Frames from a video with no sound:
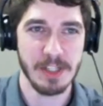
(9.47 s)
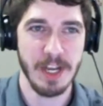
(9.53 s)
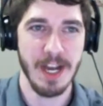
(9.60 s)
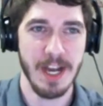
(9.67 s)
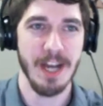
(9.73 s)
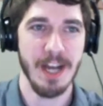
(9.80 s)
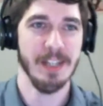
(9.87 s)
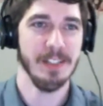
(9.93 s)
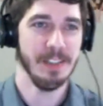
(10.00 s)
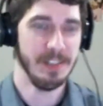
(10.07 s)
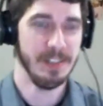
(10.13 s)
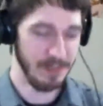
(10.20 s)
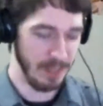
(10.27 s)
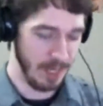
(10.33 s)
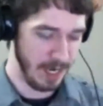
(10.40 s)
what
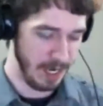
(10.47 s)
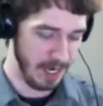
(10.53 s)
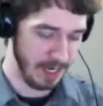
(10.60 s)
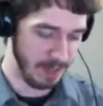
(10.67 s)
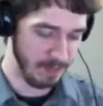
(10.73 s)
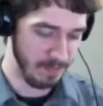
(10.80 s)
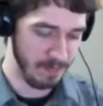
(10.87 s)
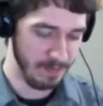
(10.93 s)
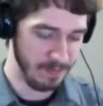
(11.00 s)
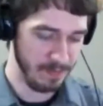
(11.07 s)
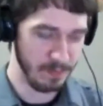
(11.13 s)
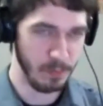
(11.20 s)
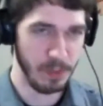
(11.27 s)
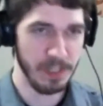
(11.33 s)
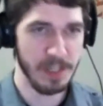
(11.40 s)

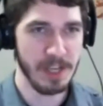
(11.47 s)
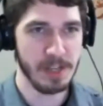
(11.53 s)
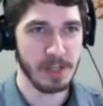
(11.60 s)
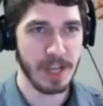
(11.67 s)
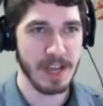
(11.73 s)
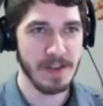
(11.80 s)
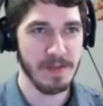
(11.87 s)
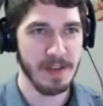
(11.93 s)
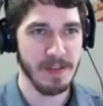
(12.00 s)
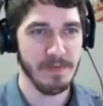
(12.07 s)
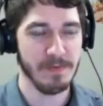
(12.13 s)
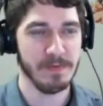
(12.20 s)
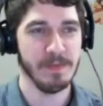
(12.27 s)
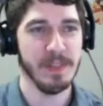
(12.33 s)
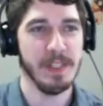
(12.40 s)
did they say?
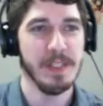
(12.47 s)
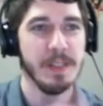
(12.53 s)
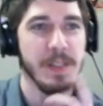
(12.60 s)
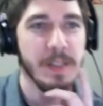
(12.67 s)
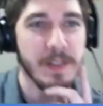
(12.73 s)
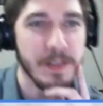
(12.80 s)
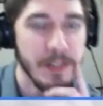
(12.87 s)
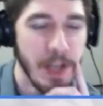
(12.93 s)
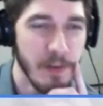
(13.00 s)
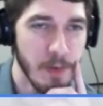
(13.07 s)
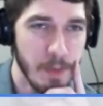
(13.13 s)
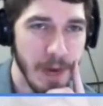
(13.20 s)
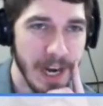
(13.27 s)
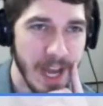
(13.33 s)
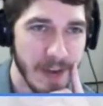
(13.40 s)

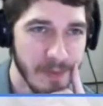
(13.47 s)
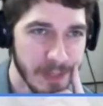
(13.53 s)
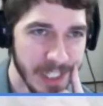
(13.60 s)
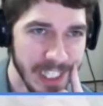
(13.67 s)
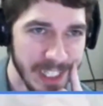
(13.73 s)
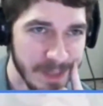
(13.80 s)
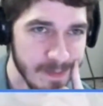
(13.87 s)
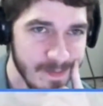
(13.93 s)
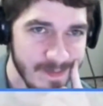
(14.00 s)
Never mind, I forget it.